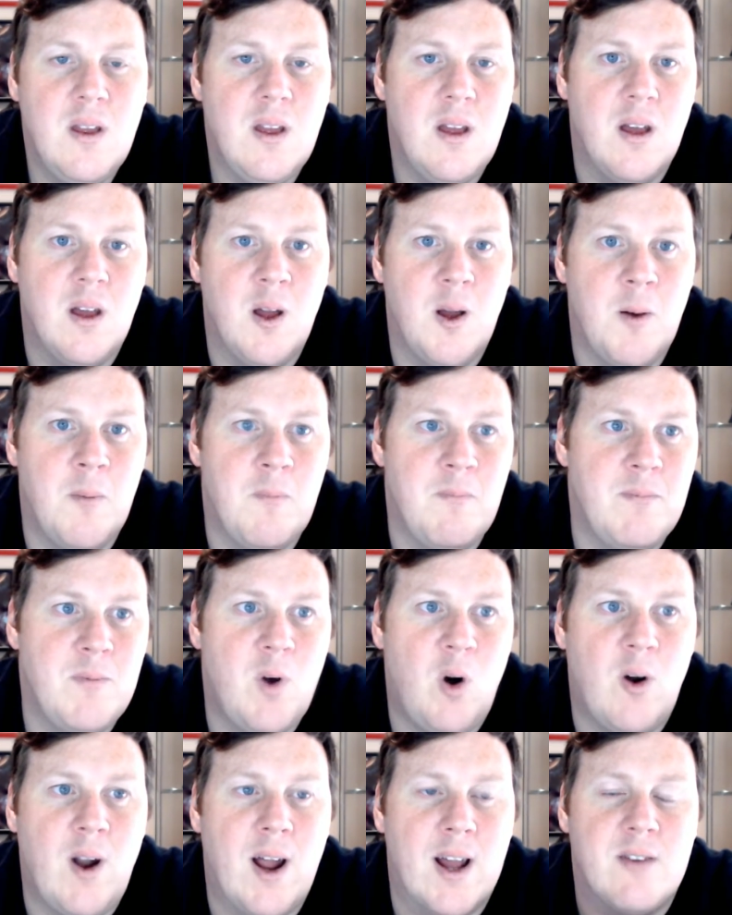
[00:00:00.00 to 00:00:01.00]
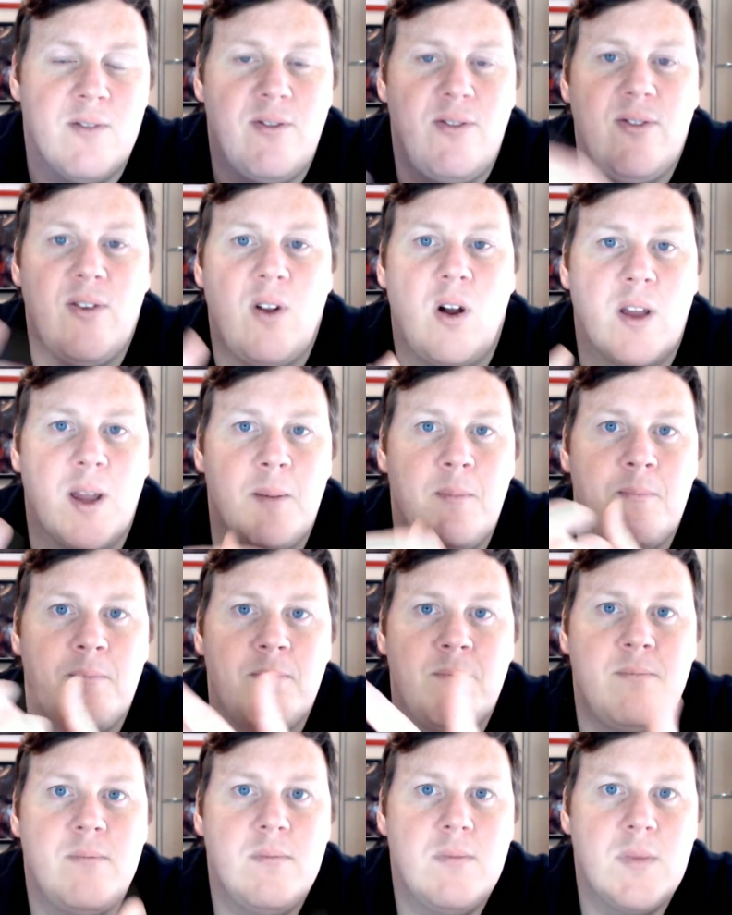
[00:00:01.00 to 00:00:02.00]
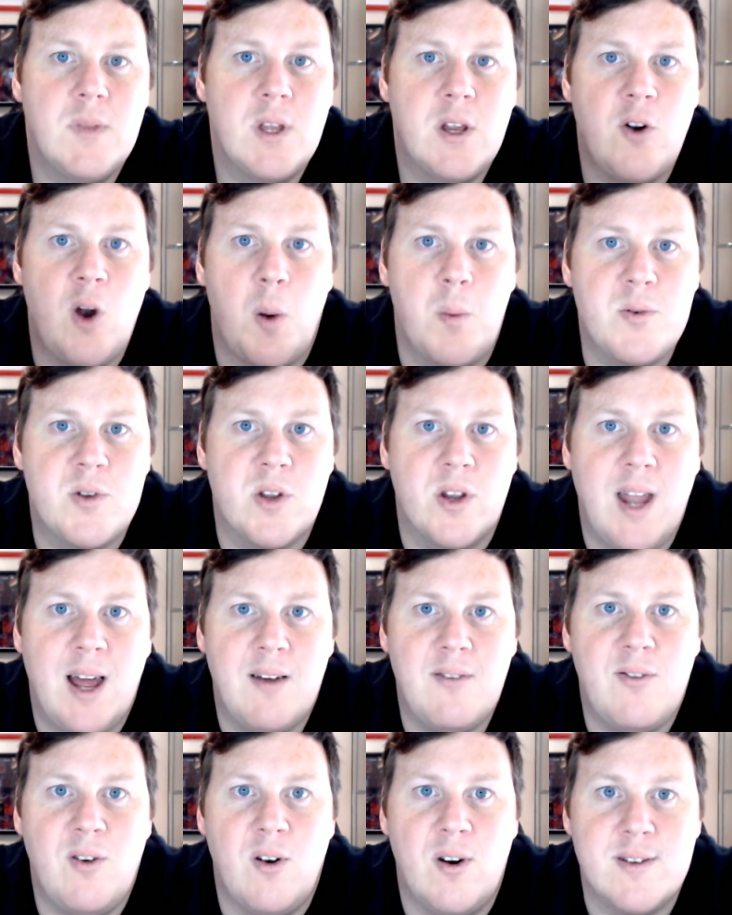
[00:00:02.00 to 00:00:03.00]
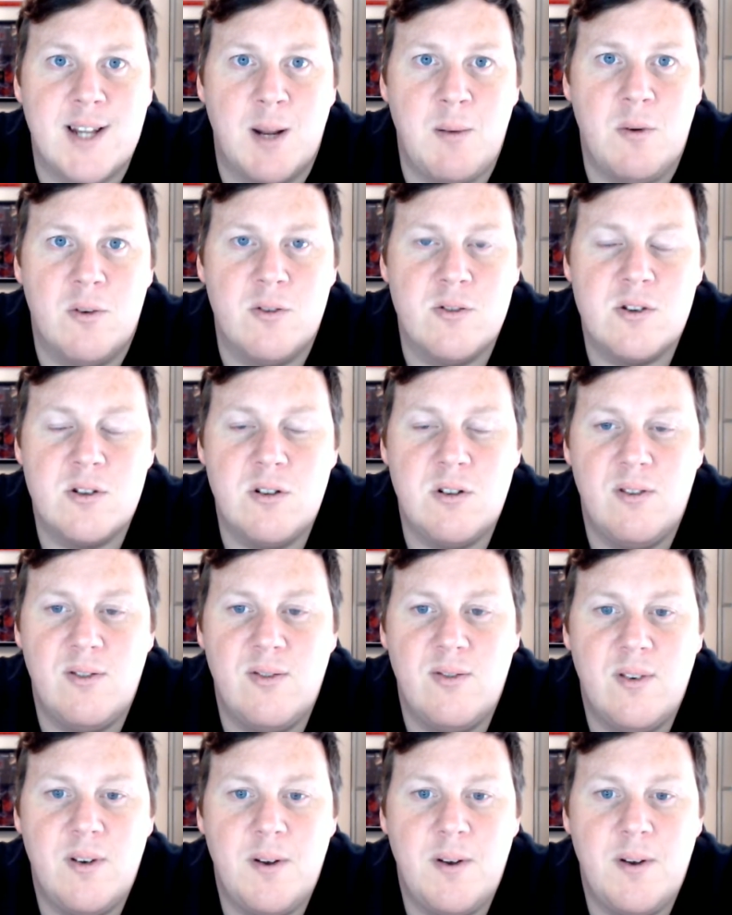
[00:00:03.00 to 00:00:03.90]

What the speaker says: Or I can flog him crops and that for his animals and stuff.